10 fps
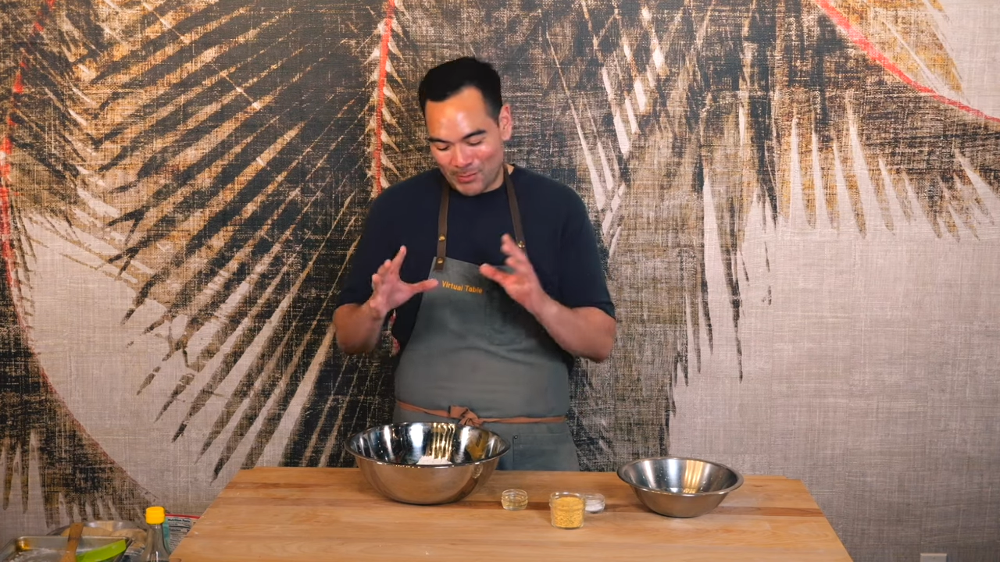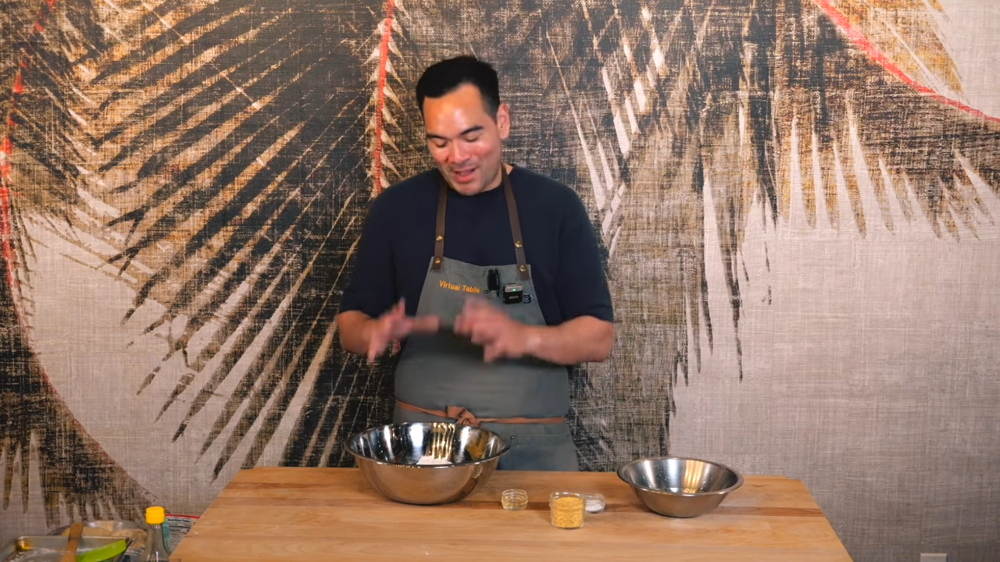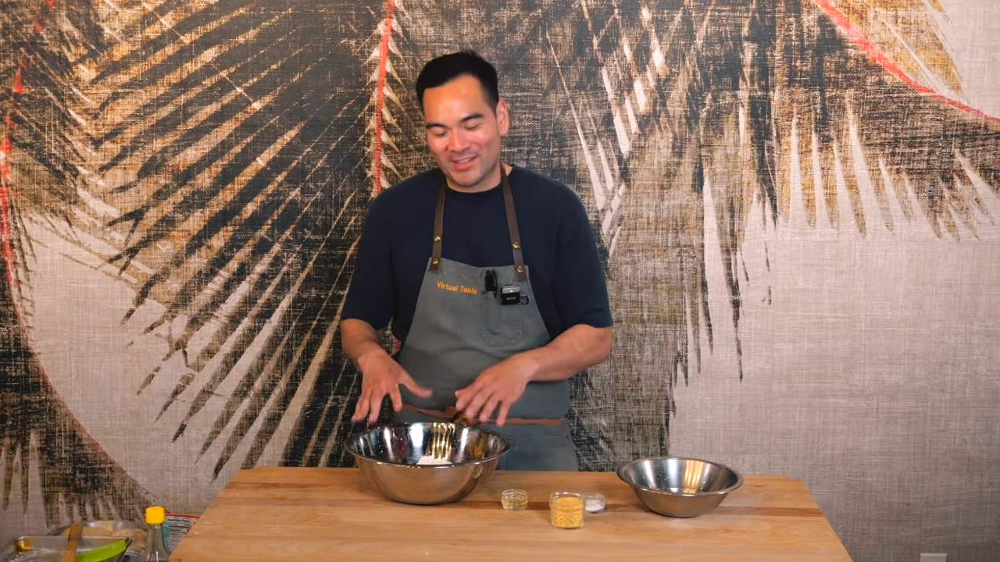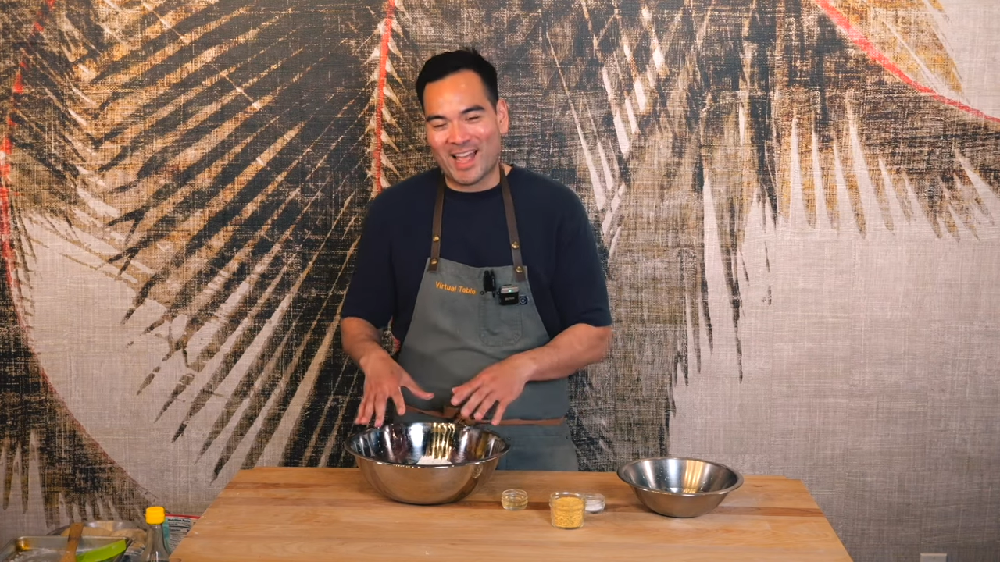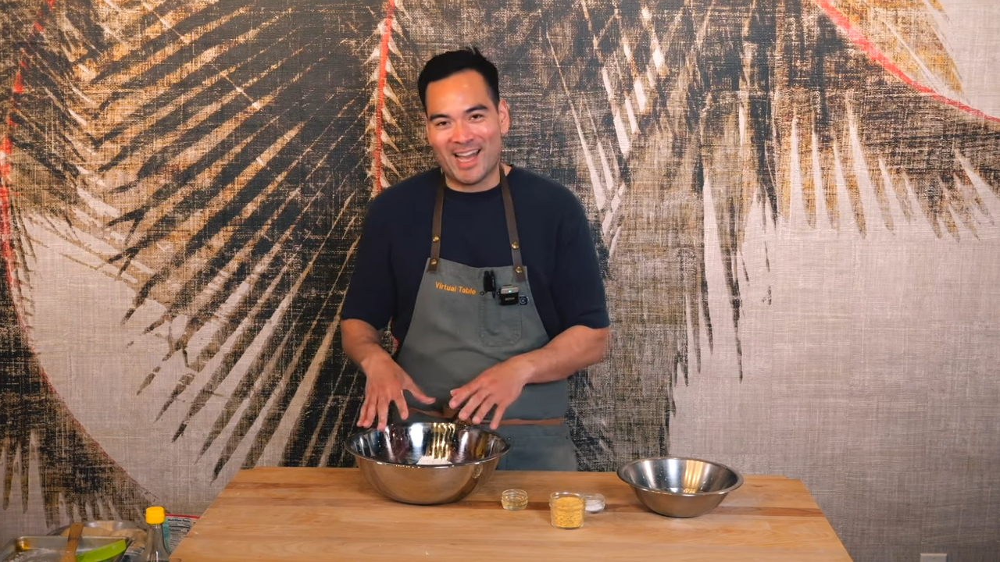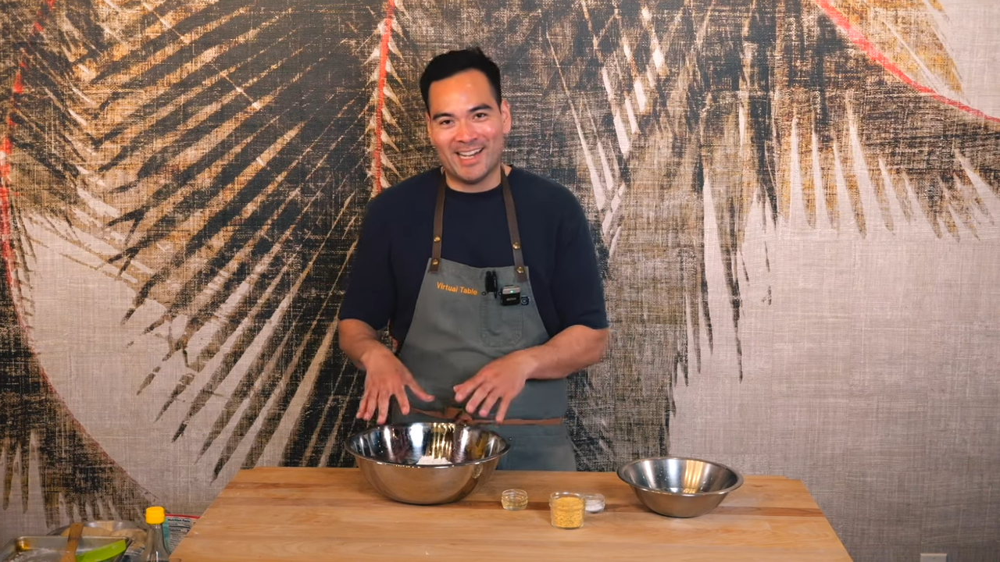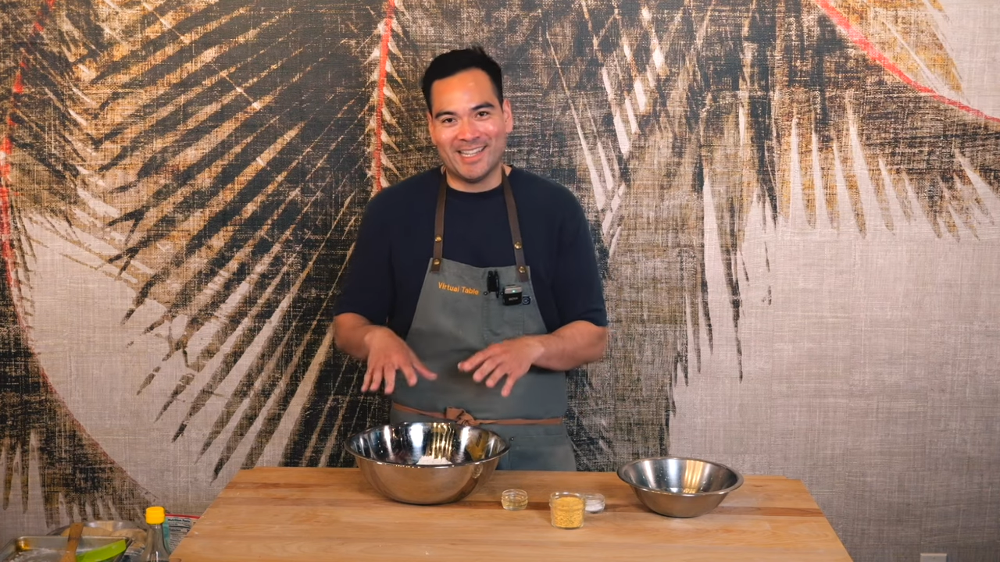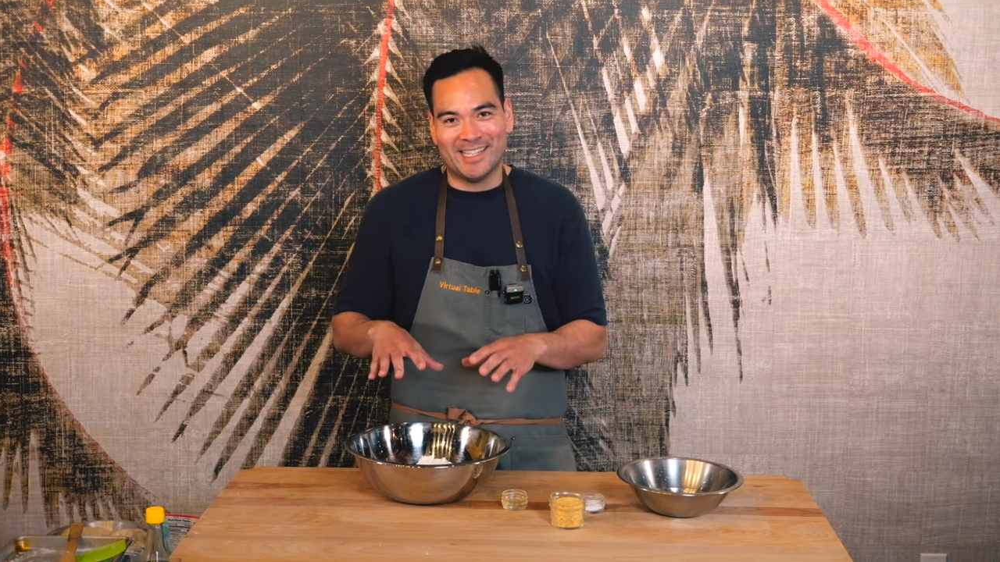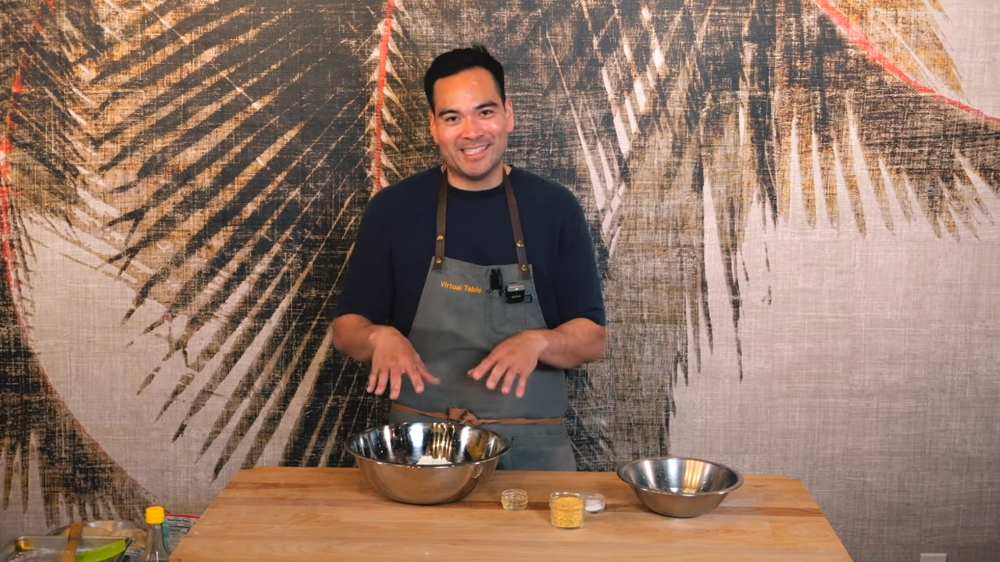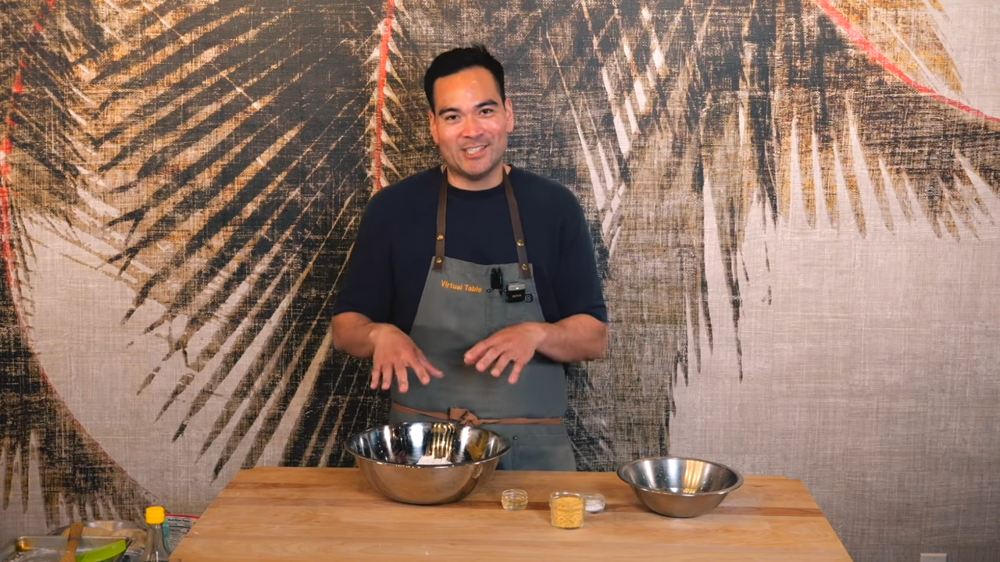about that in
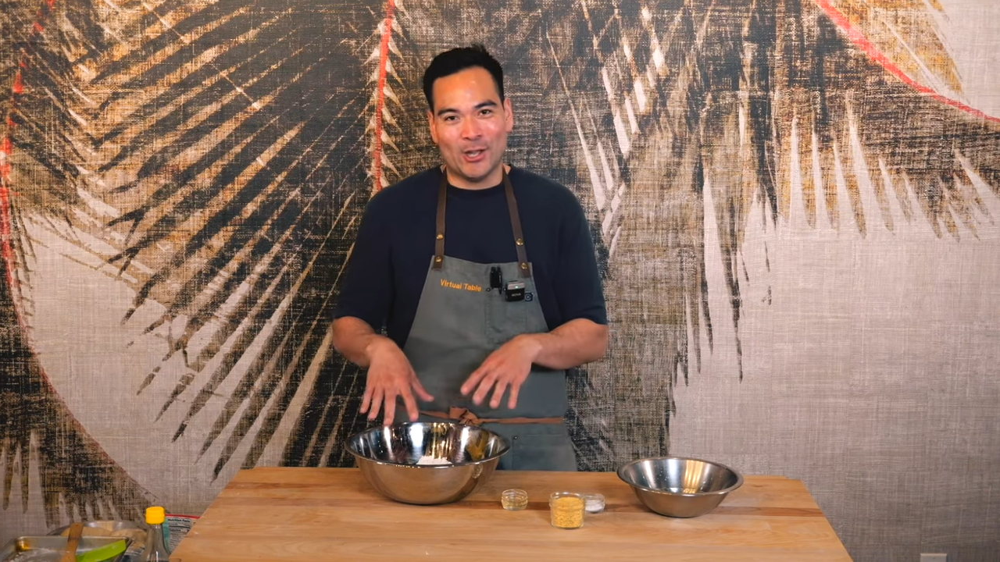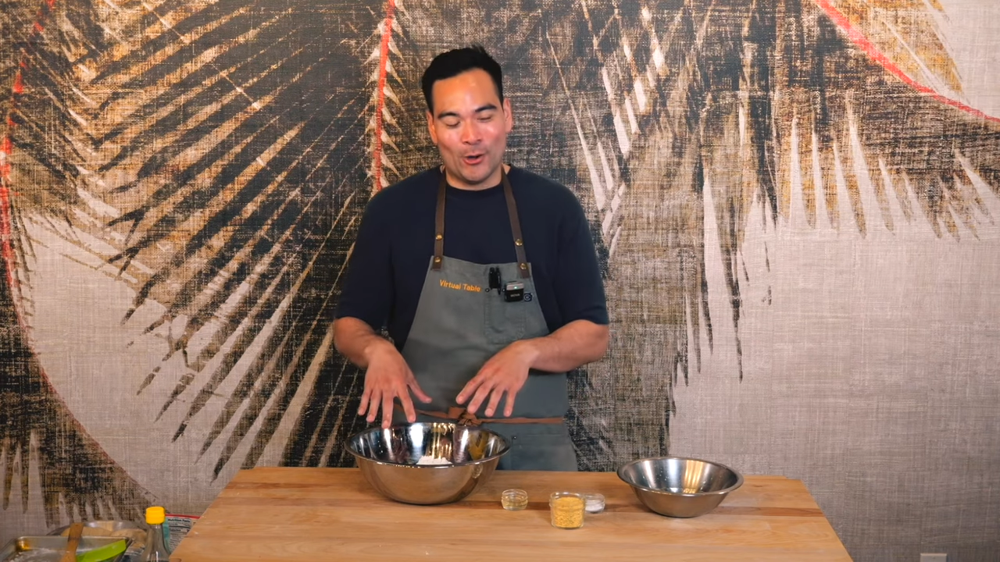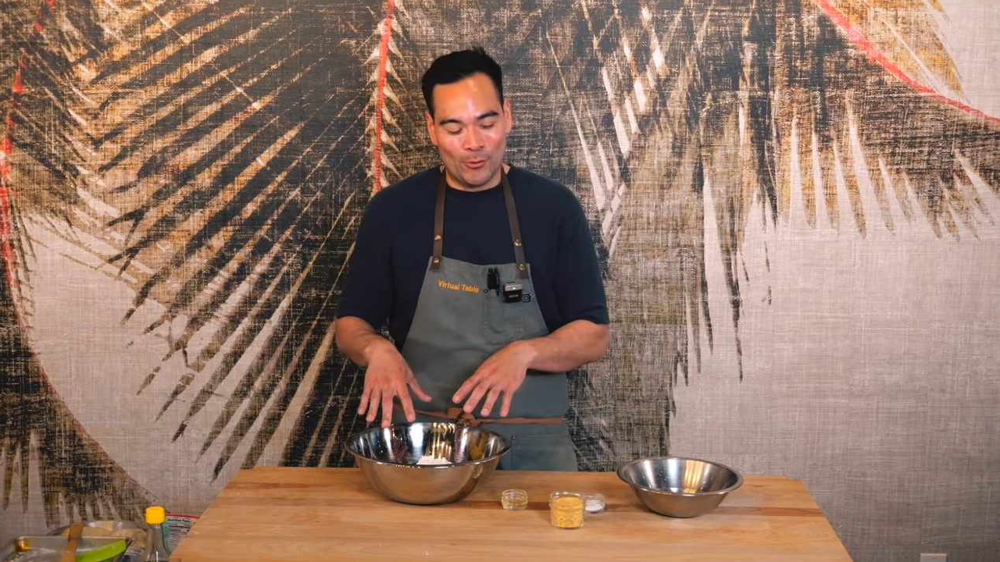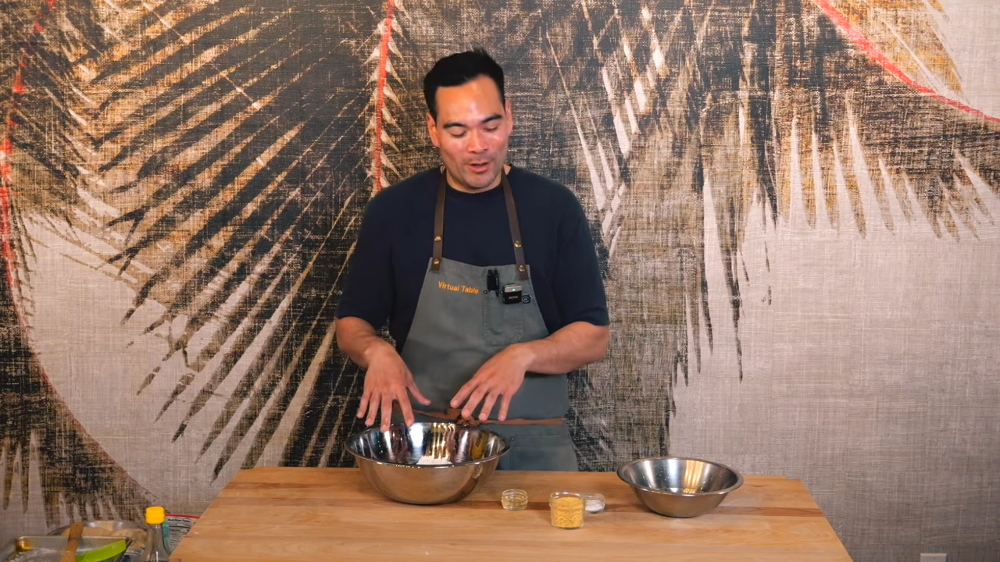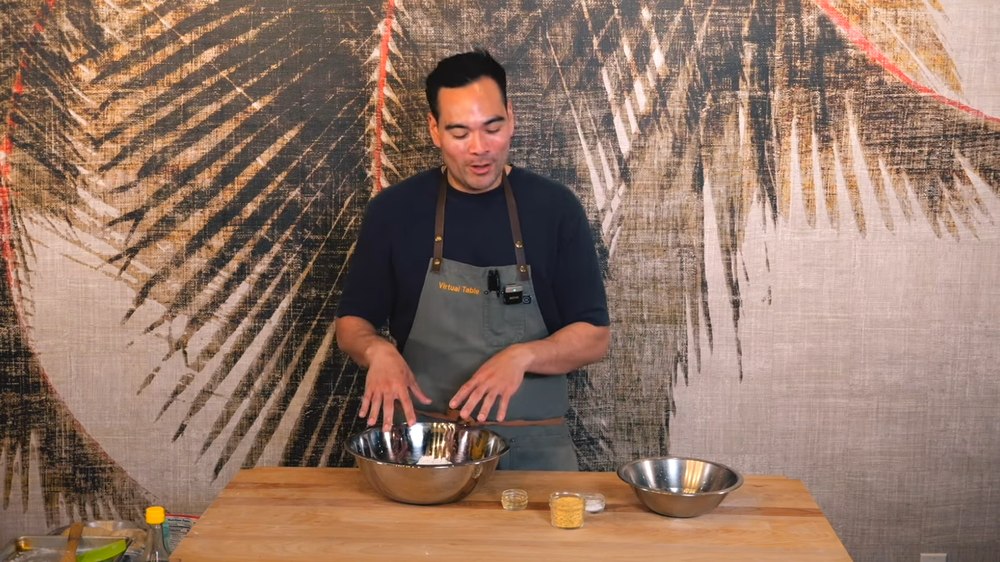this dough.